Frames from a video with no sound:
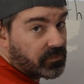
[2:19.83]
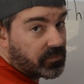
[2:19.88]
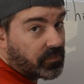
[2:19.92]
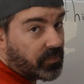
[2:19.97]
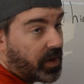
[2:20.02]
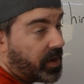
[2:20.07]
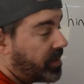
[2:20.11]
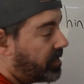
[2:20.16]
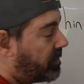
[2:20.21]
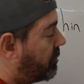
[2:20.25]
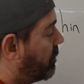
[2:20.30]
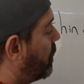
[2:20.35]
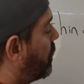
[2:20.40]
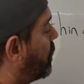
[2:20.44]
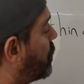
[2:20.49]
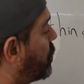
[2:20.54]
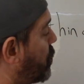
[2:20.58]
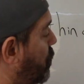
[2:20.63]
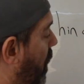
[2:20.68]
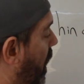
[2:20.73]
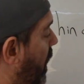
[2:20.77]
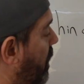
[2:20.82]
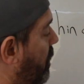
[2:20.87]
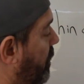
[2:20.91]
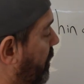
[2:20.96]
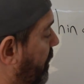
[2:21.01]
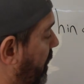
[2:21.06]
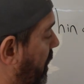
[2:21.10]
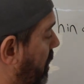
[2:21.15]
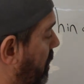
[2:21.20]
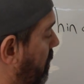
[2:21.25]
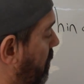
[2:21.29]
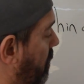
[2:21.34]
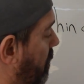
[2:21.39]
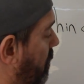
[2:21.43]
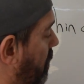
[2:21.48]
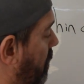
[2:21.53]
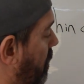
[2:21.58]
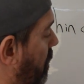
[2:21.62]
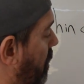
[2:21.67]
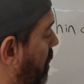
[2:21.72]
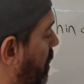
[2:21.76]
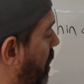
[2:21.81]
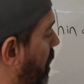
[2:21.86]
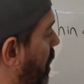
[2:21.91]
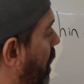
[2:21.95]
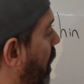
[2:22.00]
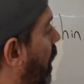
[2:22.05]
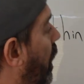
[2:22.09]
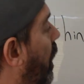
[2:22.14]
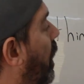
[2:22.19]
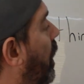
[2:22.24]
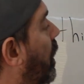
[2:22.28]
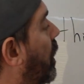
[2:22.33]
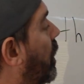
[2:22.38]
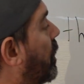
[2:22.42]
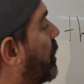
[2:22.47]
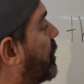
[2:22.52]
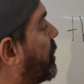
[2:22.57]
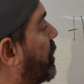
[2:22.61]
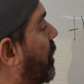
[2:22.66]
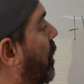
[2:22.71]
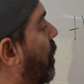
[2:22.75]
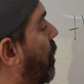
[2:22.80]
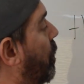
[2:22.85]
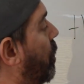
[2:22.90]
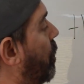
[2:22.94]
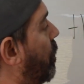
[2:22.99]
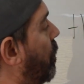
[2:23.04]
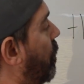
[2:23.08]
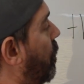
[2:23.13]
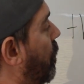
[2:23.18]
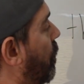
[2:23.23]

right, drier skin. So